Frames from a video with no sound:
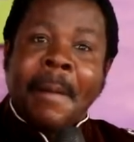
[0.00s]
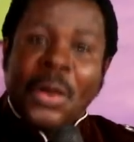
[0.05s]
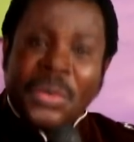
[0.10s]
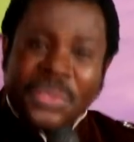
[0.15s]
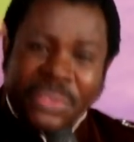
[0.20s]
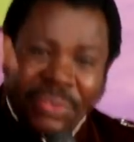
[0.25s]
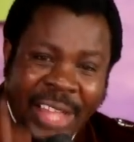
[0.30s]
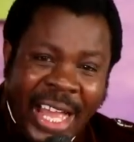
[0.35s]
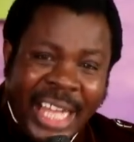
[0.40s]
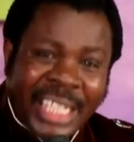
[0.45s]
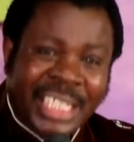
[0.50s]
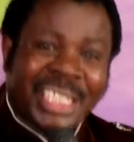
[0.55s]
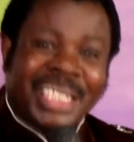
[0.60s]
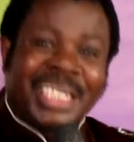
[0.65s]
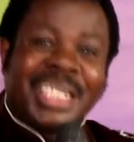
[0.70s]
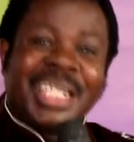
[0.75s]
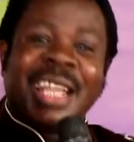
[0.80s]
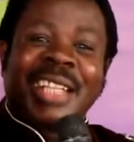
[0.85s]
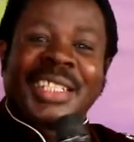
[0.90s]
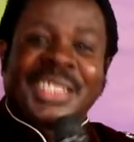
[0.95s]
That
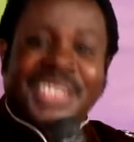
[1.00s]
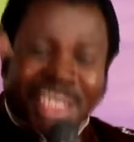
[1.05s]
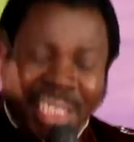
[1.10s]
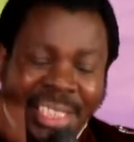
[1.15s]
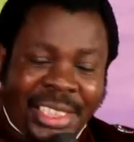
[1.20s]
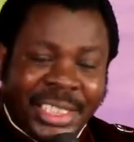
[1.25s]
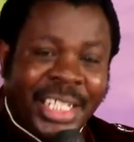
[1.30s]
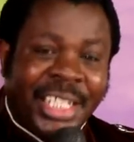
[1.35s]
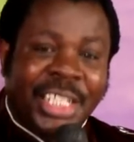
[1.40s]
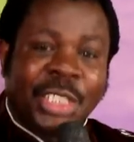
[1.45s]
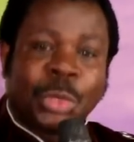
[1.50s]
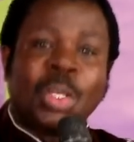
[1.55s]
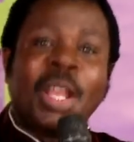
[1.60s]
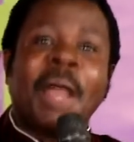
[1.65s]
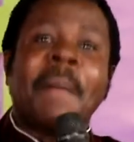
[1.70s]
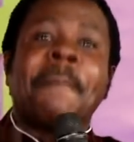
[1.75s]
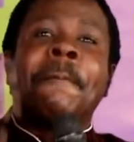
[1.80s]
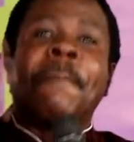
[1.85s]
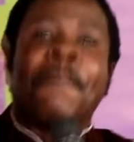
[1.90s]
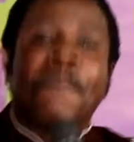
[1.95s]
they are sitting is
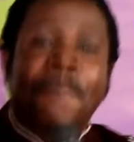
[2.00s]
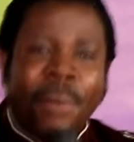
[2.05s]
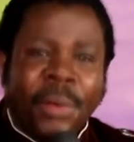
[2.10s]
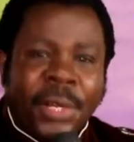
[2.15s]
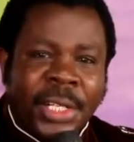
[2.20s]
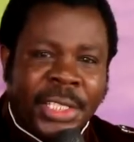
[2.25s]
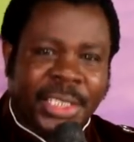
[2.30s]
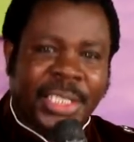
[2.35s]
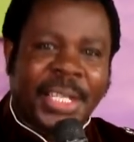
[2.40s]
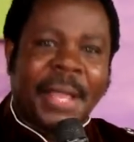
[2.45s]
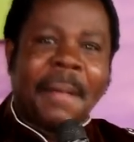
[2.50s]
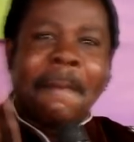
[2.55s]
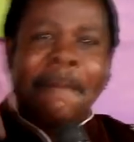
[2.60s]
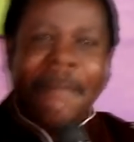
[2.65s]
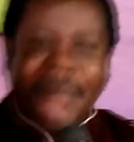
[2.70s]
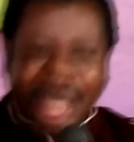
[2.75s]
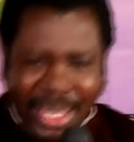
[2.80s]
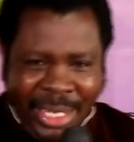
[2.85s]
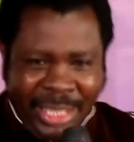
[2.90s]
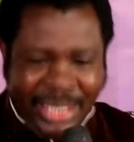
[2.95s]
where policies are
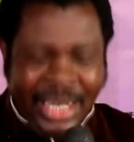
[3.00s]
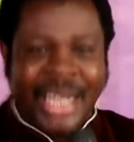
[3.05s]
made.